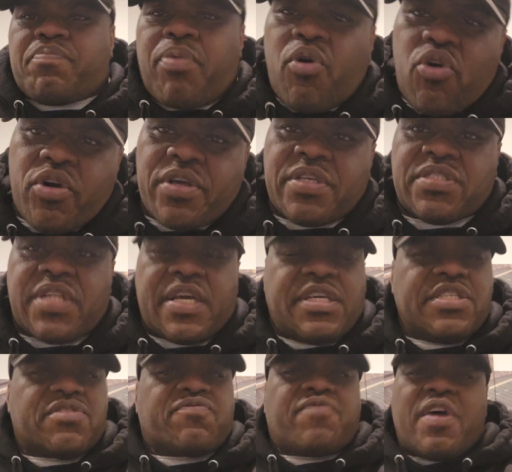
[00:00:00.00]
poise. Like,
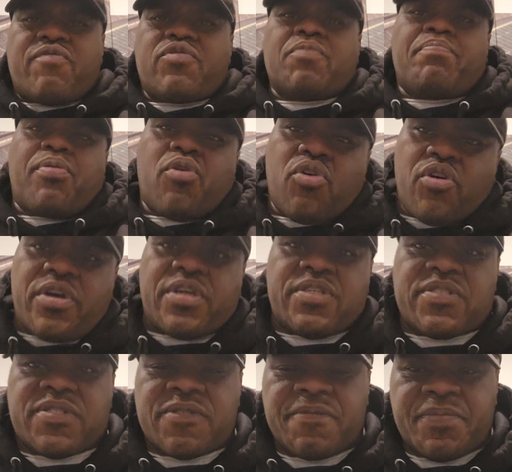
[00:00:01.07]
he's very
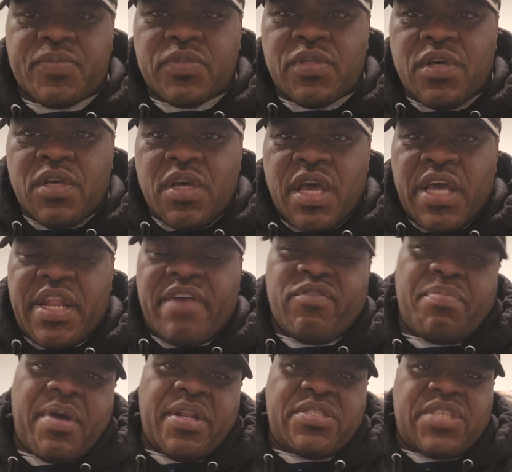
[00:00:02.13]
poised. And
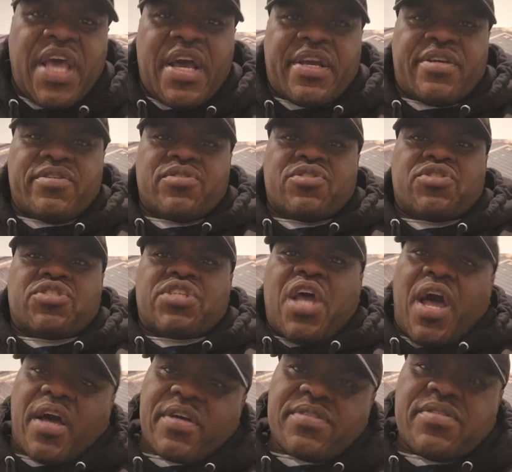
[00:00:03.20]
everybody's acting
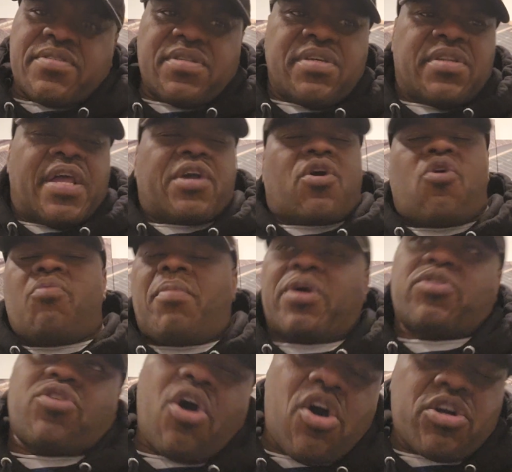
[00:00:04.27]
shocked and like, "Oh my
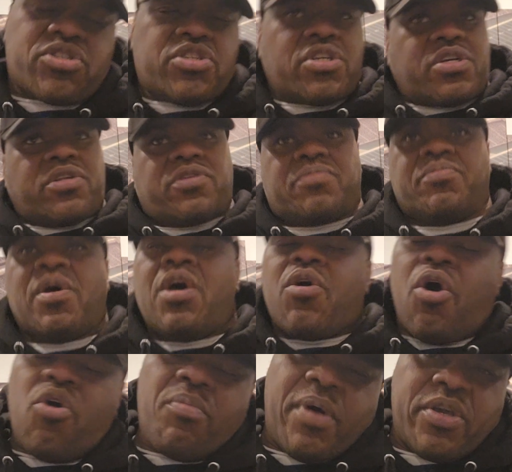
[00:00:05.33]
gosh, look at him.
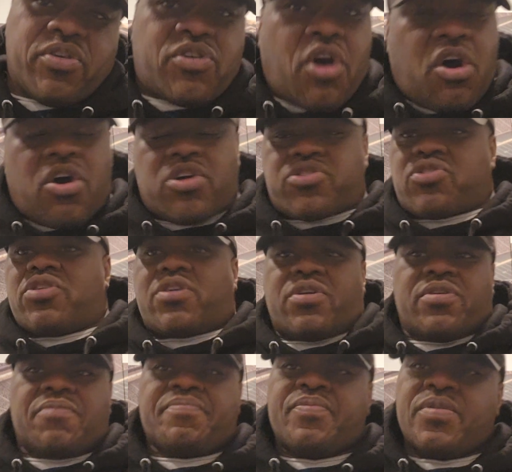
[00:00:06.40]
Oh my gosh, look at
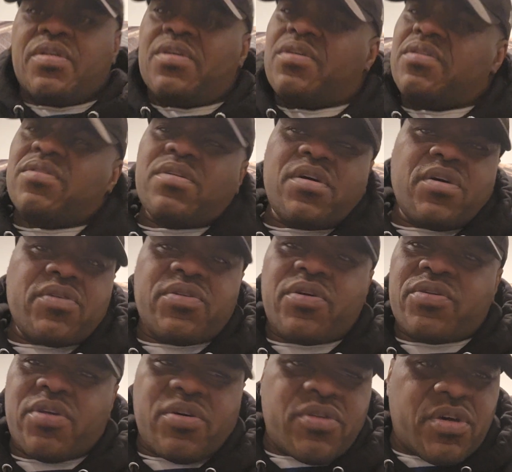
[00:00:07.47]
him."
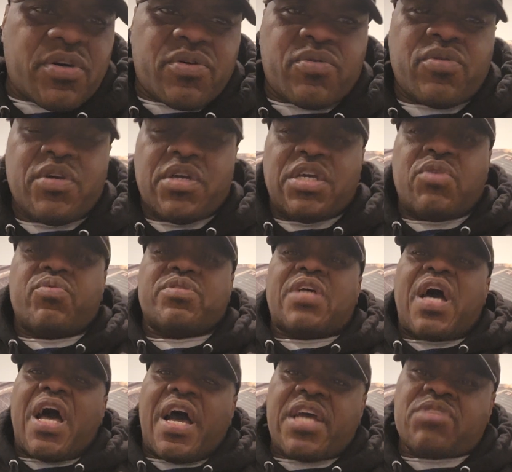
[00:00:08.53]
No. He was a
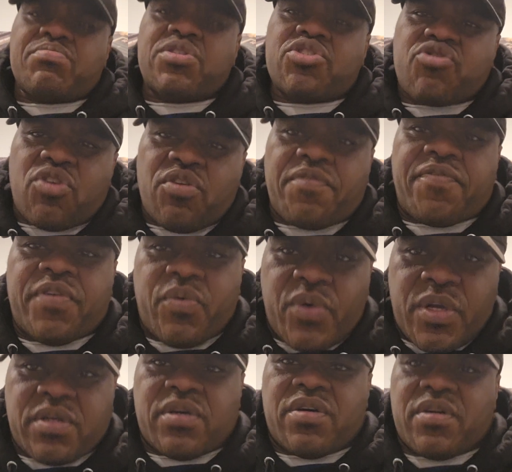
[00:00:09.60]
Heisman Trophy
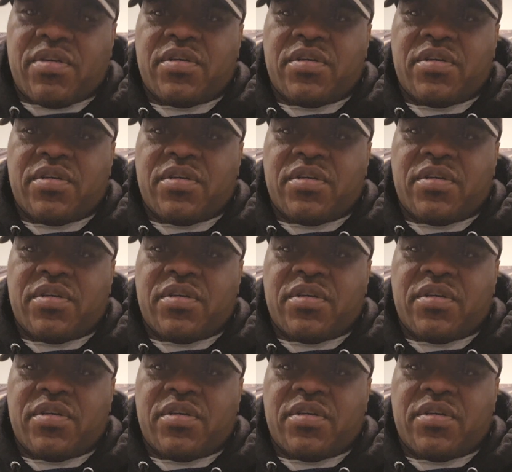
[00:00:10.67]
winner.